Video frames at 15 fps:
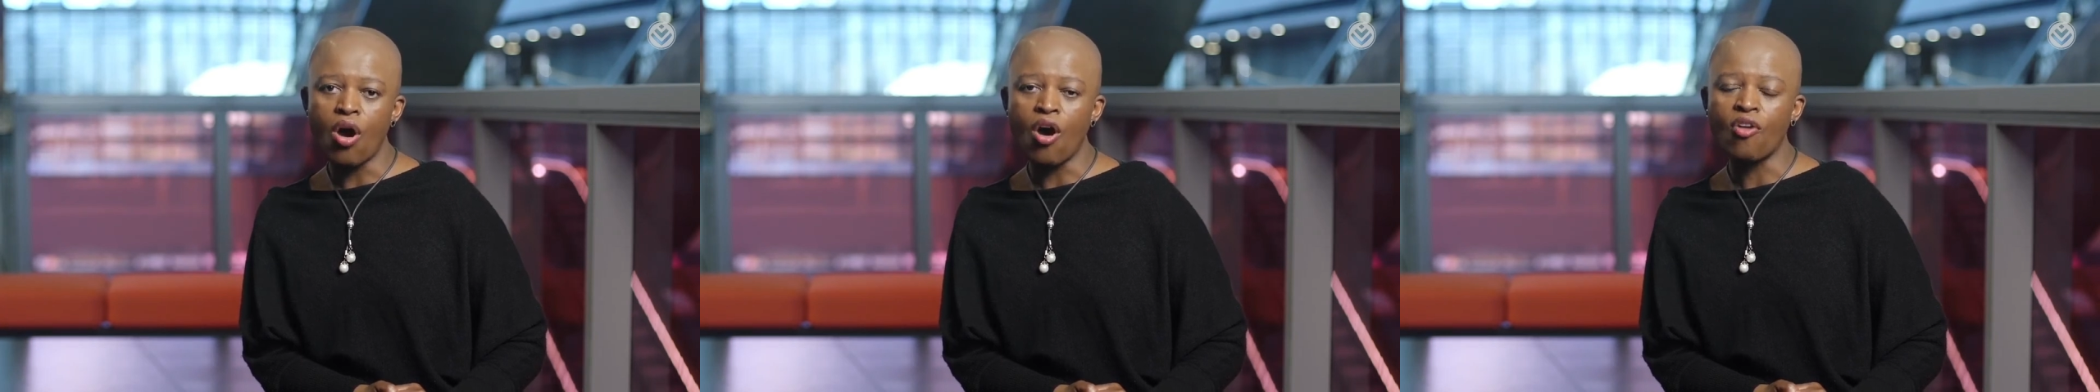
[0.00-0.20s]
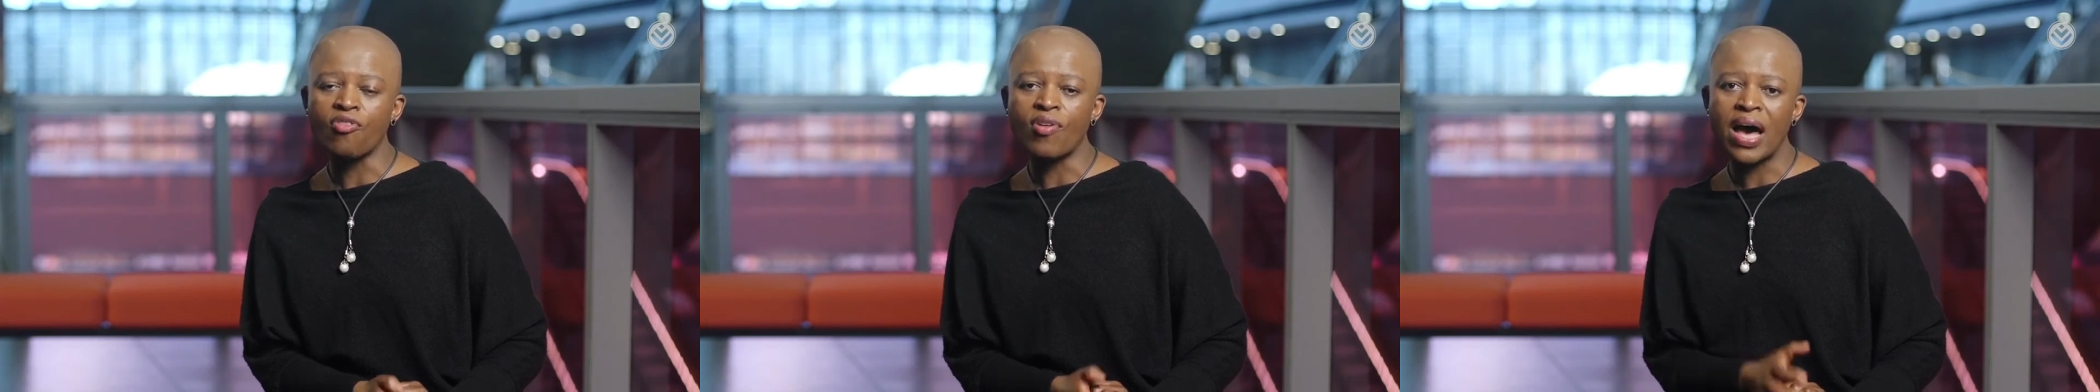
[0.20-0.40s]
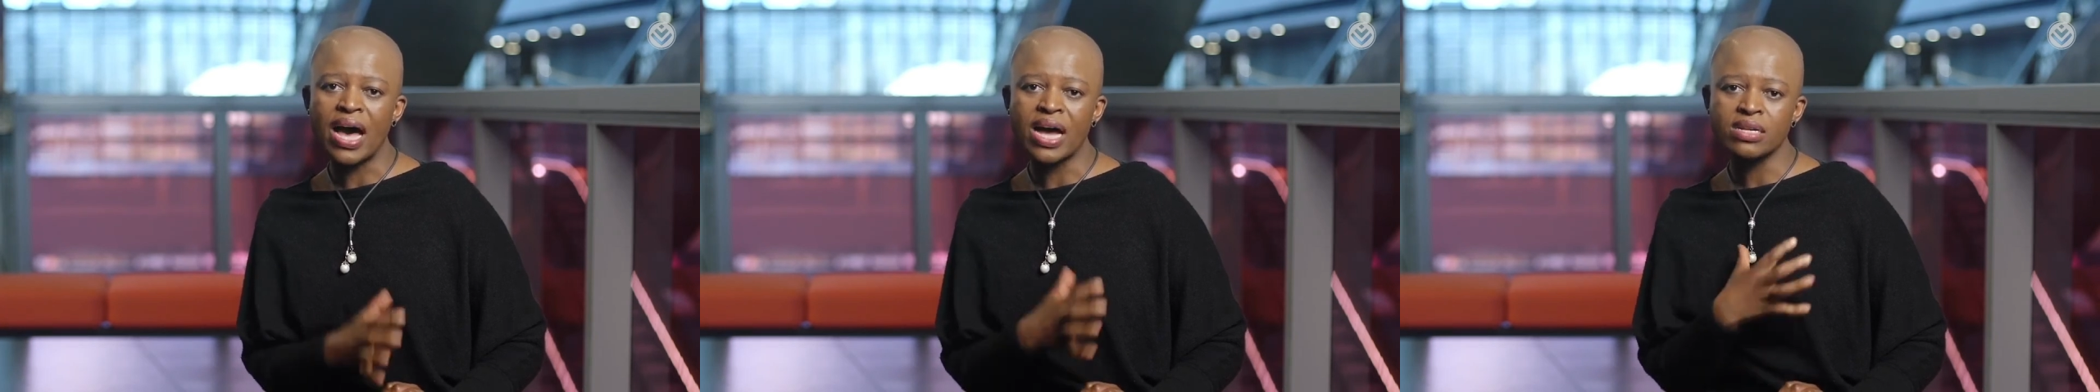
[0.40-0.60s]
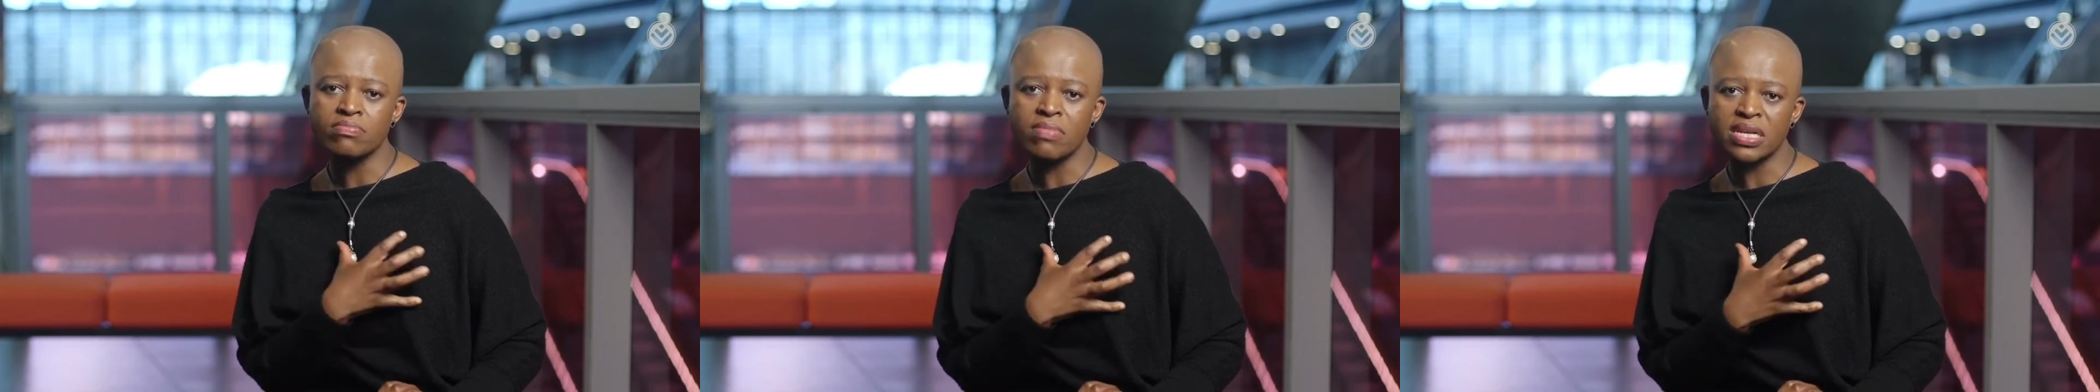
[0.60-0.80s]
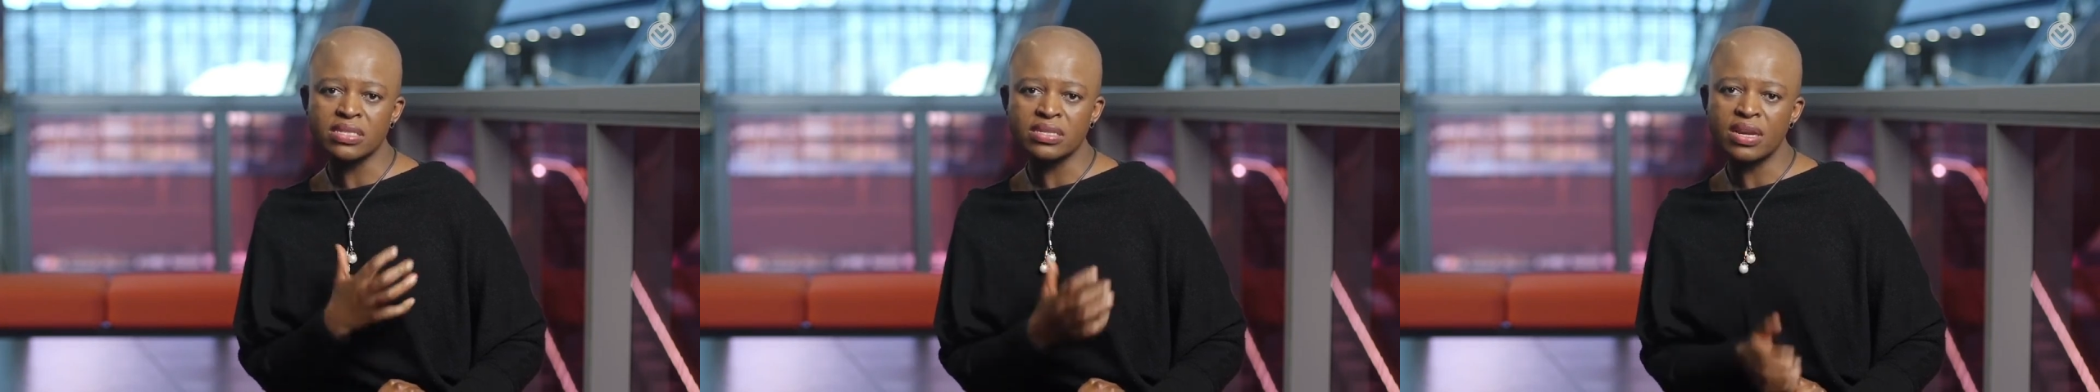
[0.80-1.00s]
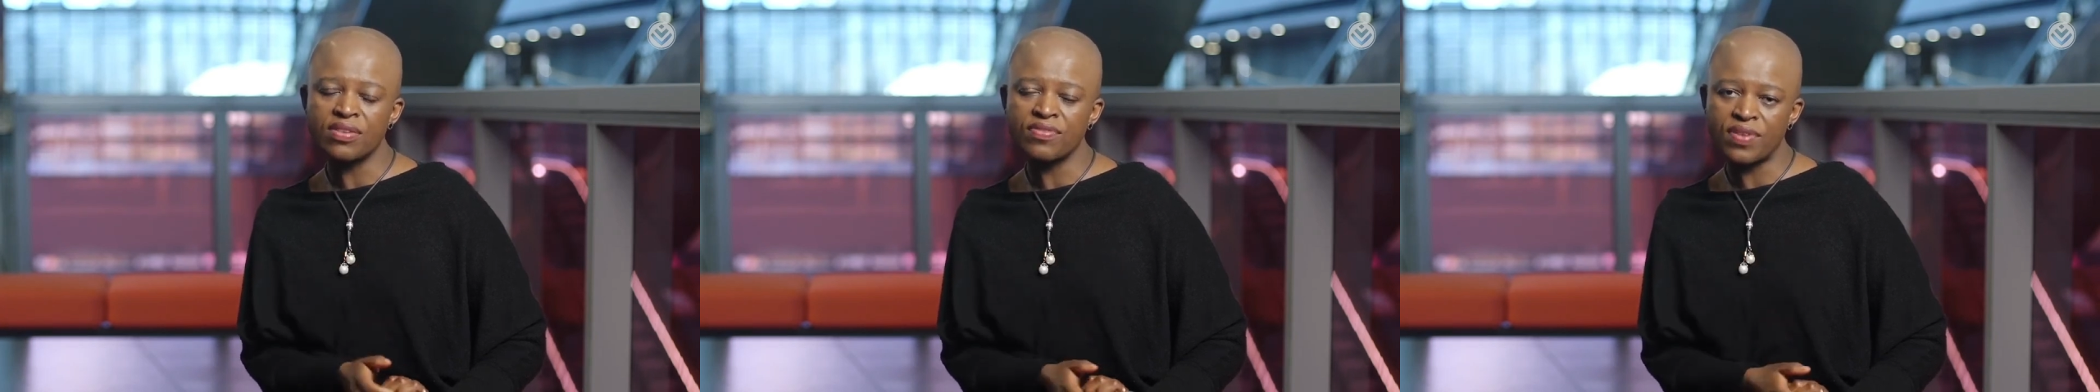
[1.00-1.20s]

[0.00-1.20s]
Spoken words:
of heart muscle